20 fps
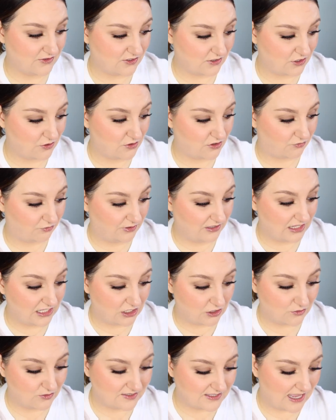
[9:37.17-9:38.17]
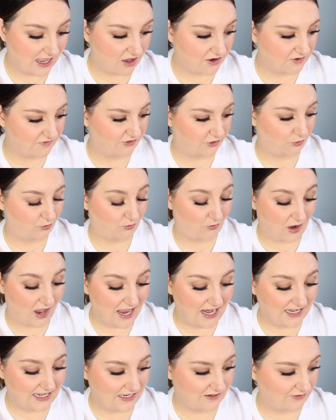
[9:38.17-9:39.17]
So you could really use that on a
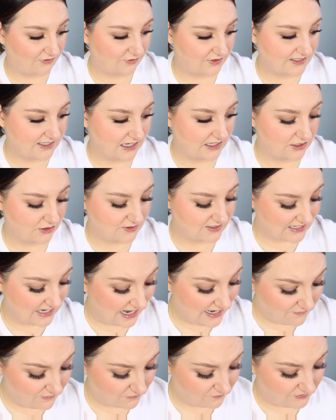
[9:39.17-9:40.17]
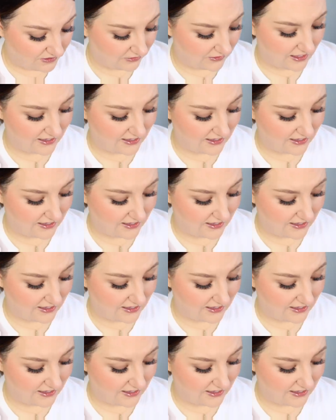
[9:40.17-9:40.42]
variety of different skin tones. And I even feel